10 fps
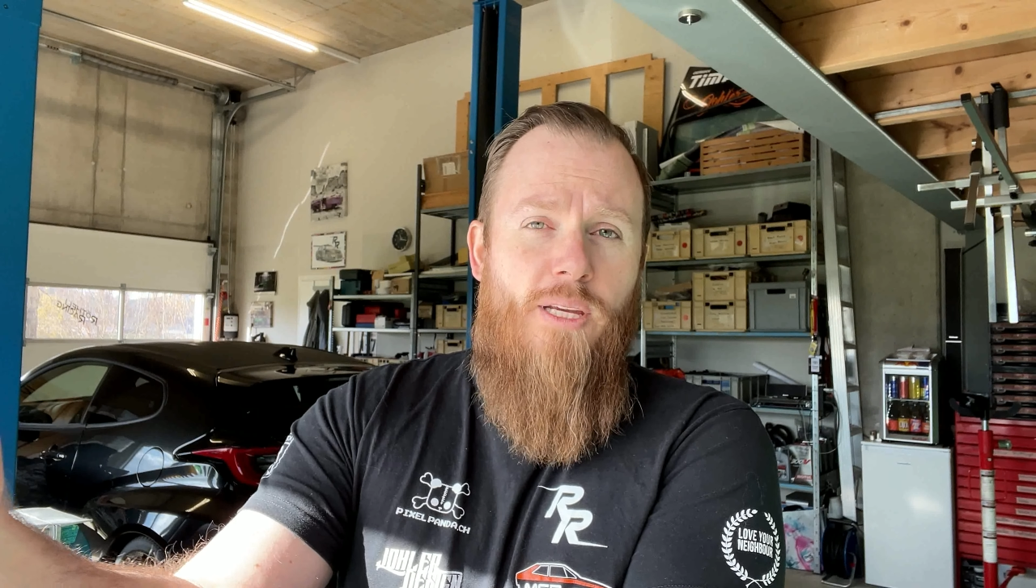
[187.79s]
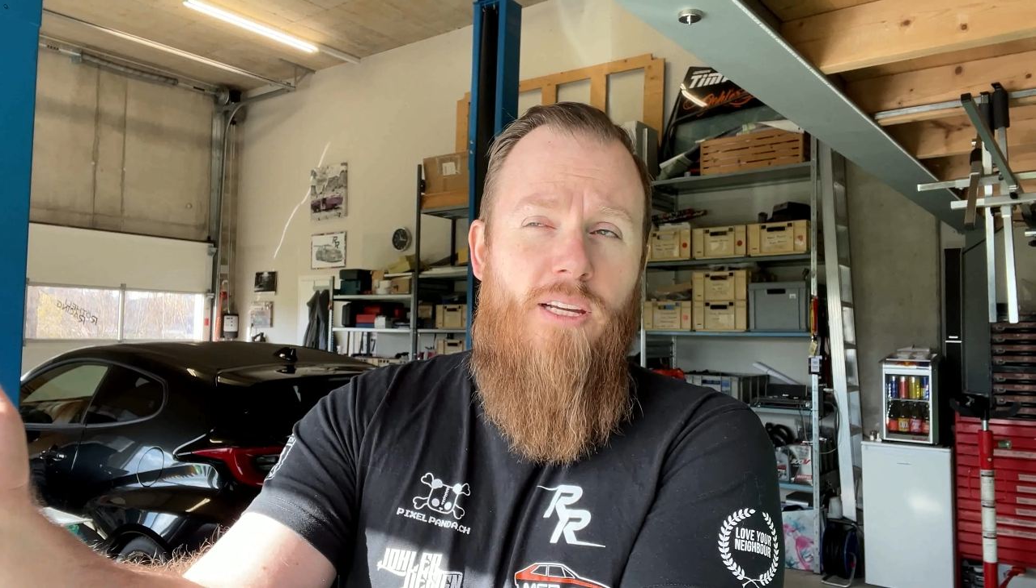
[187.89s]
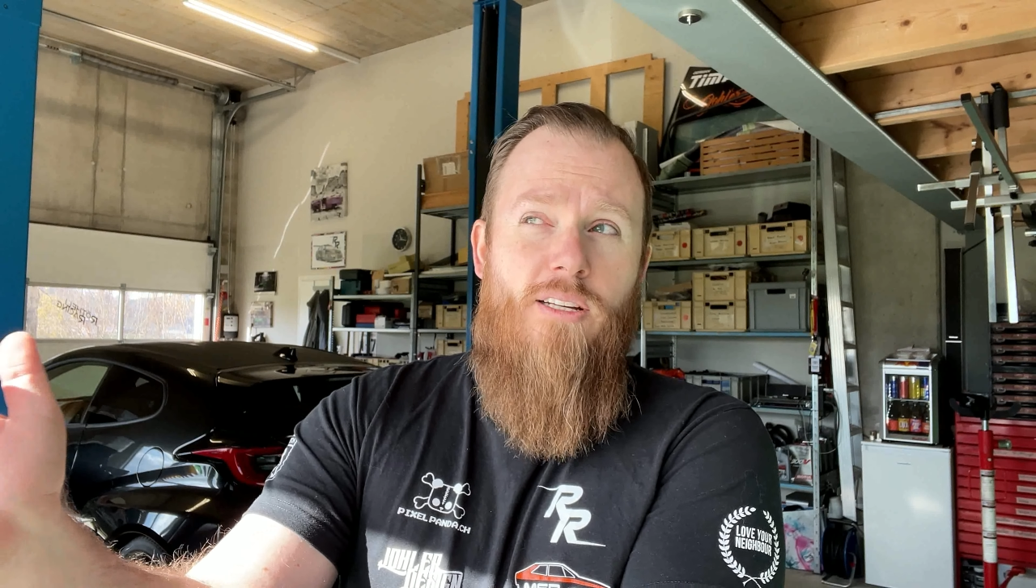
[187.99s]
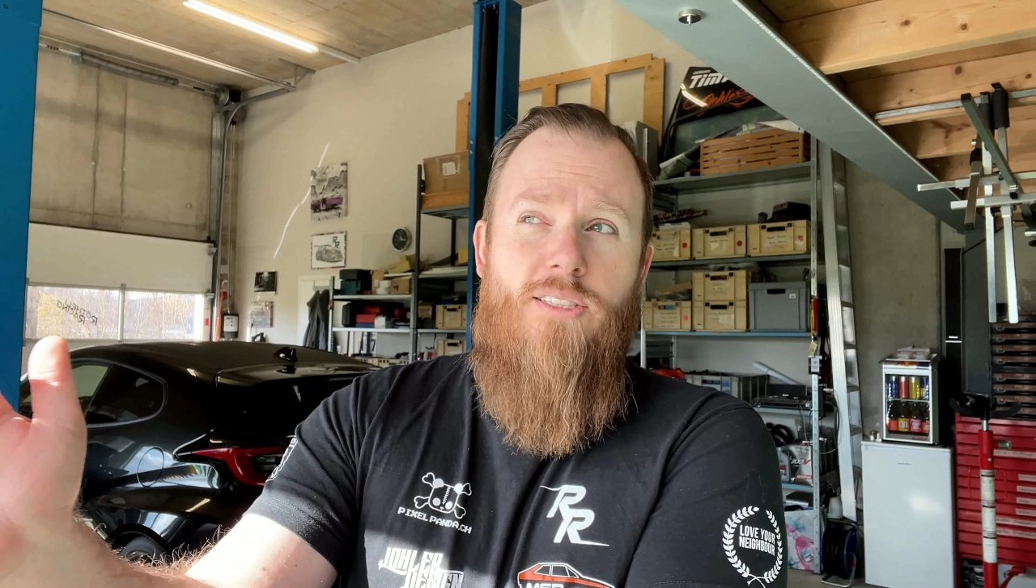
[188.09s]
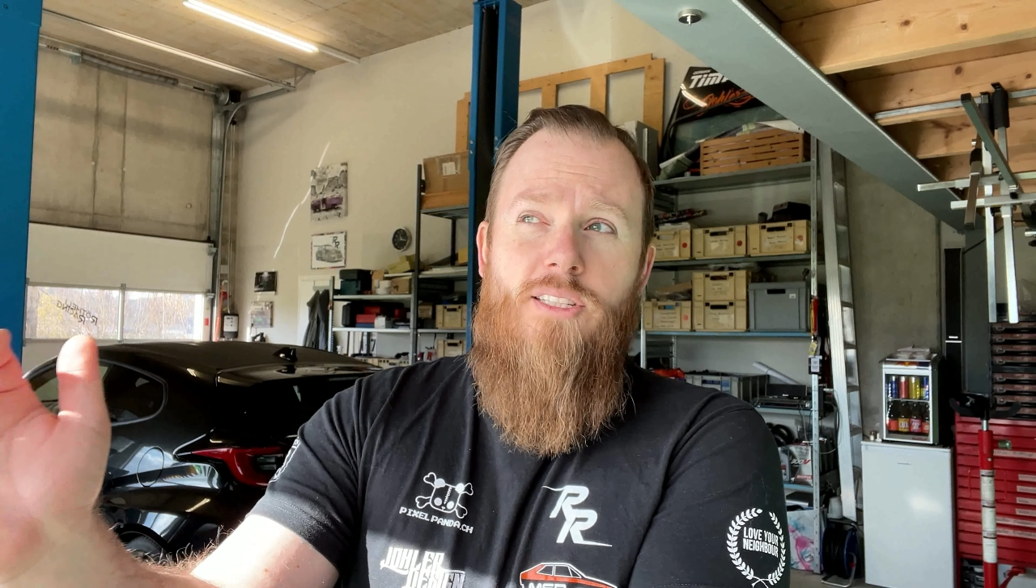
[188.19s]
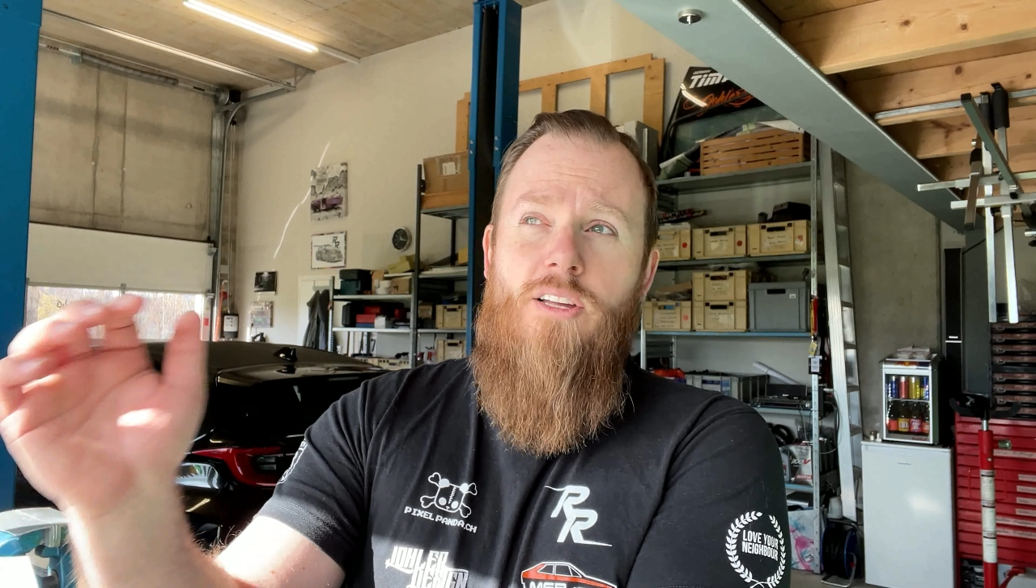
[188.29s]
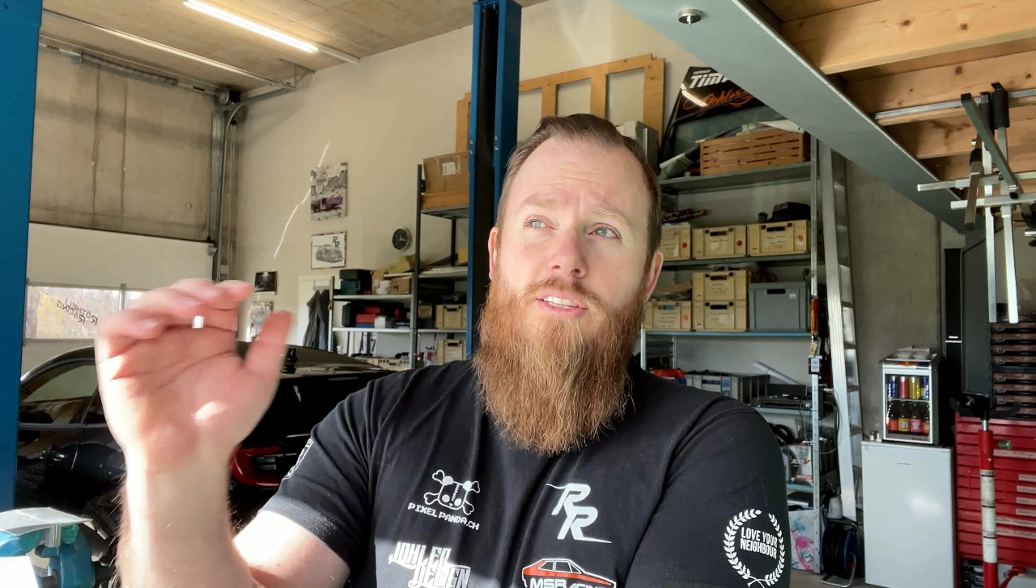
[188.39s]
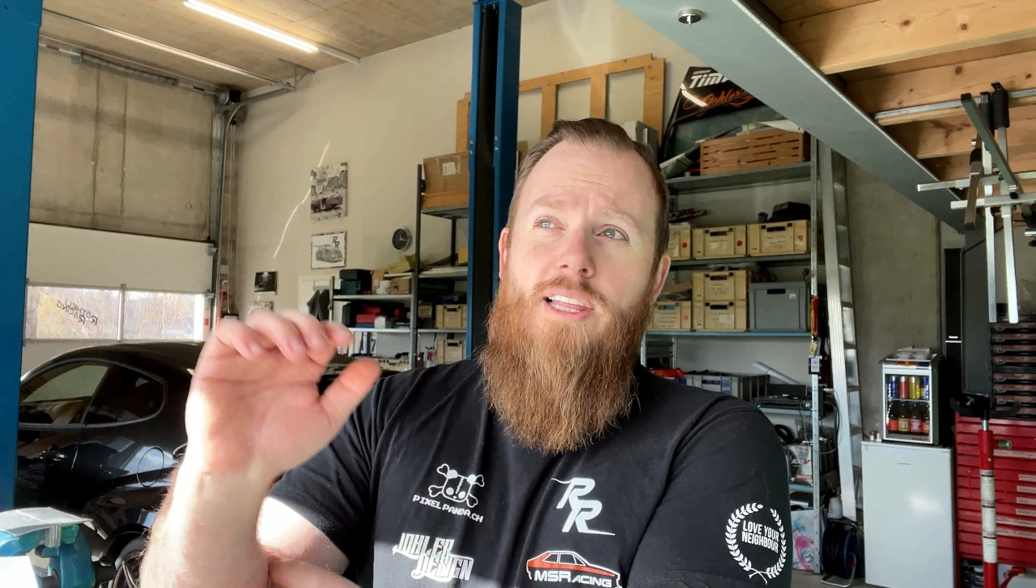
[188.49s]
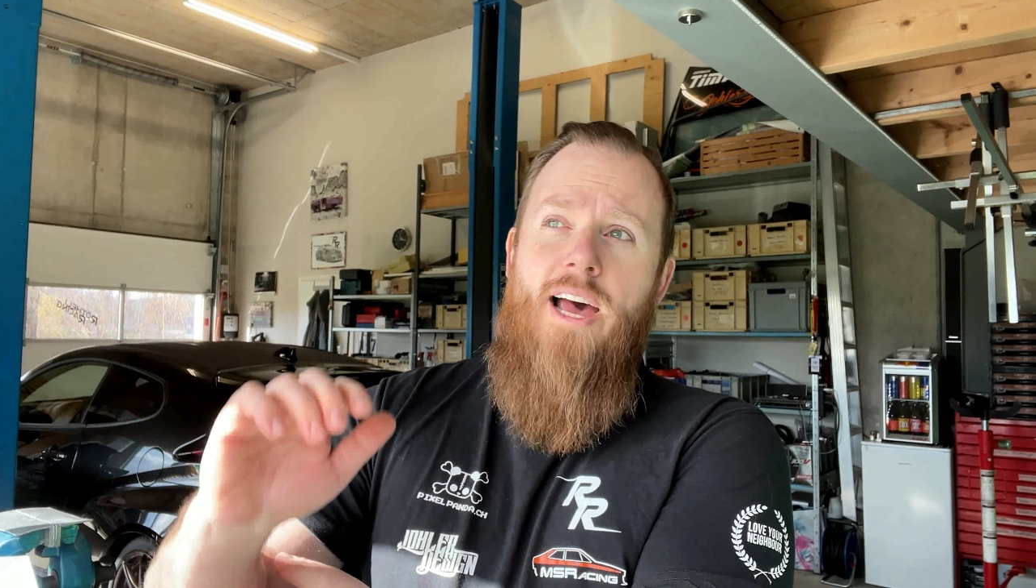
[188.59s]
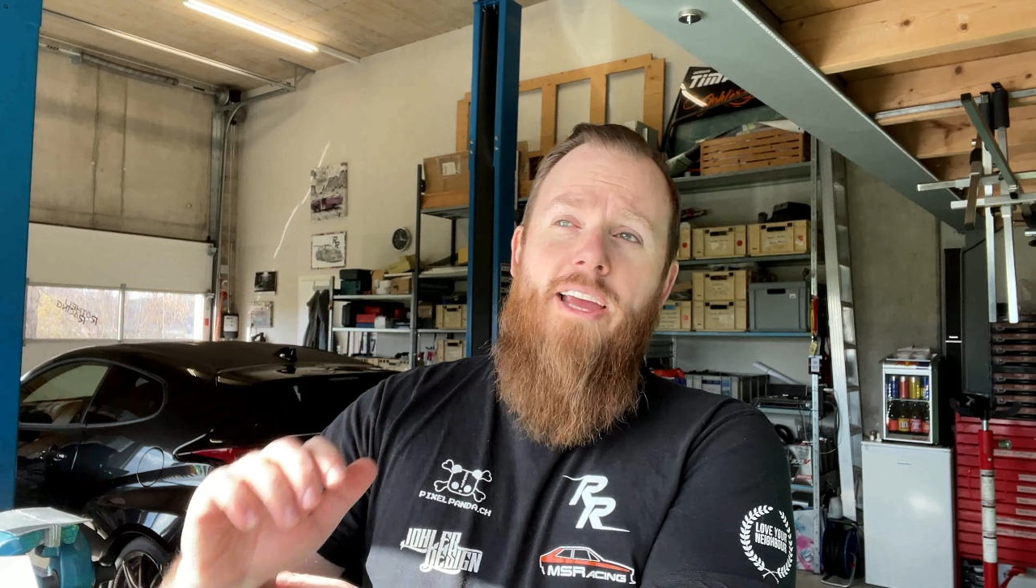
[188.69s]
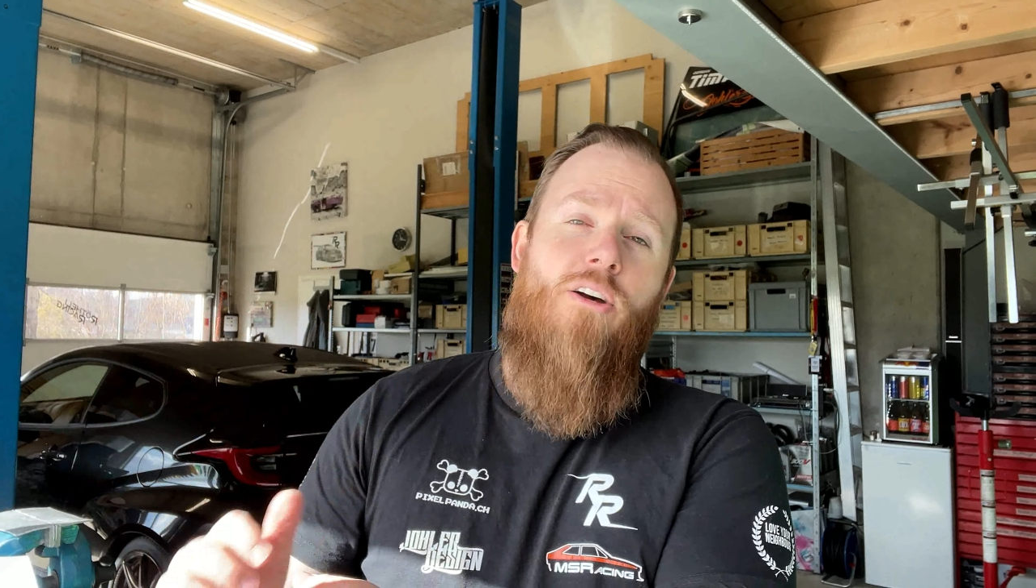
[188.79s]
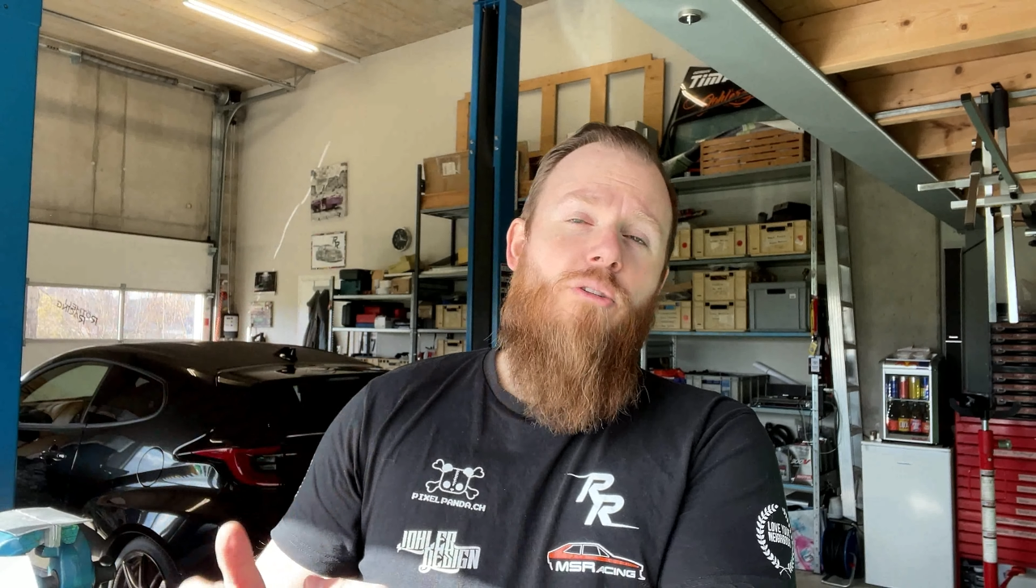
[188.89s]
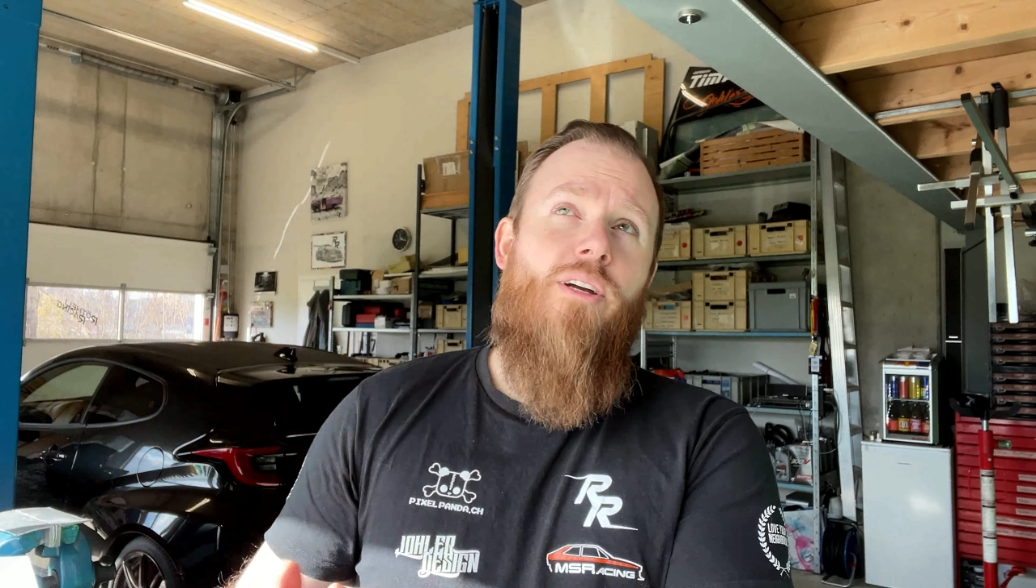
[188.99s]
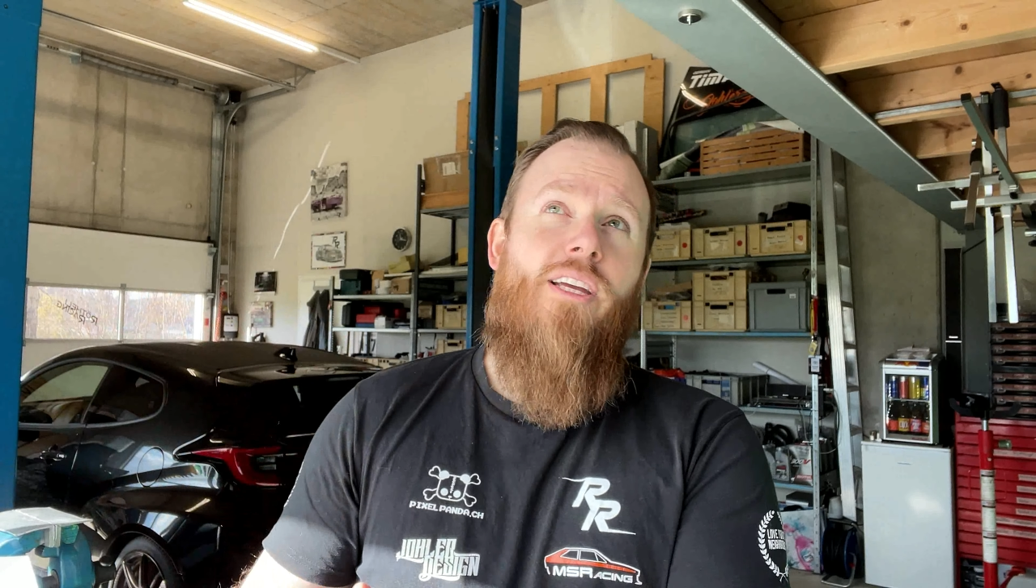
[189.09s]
because on the dyno